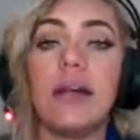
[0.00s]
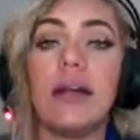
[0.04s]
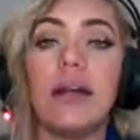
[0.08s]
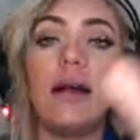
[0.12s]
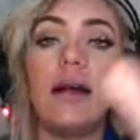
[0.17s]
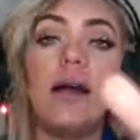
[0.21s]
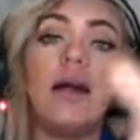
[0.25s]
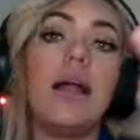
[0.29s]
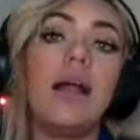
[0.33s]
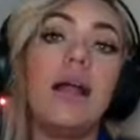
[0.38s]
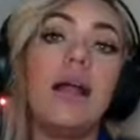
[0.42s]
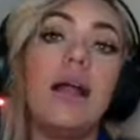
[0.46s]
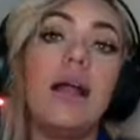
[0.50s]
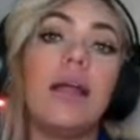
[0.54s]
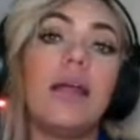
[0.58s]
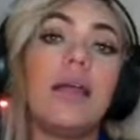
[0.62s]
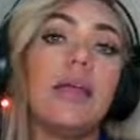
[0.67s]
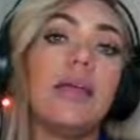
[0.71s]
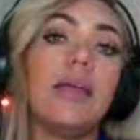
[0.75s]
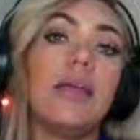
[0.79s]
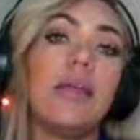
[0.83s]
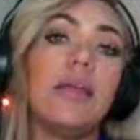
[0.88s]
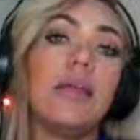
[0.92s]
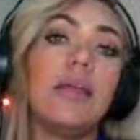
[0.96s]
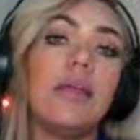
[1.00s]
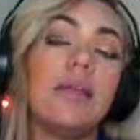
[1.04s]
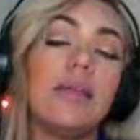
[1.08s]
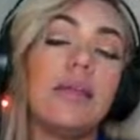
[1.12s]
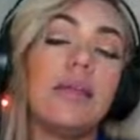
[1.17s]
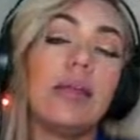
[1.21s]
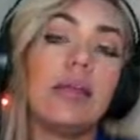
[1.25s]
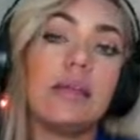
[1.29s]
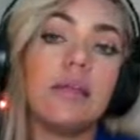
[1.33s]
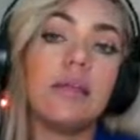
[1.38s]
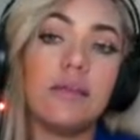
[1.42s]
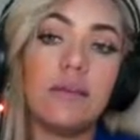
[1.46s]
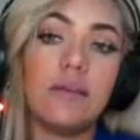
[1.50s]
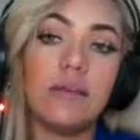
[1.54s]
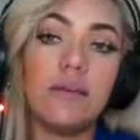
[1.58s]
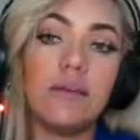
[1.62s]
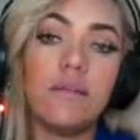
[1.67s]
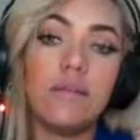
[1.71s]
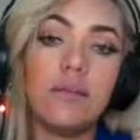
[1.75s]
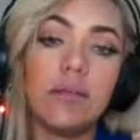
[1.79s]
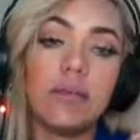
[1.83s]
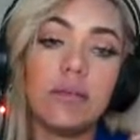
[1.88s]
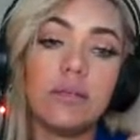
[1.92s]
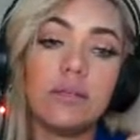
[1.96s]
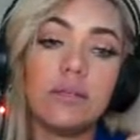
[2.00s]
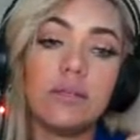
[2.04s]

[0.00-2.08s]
are in the activity,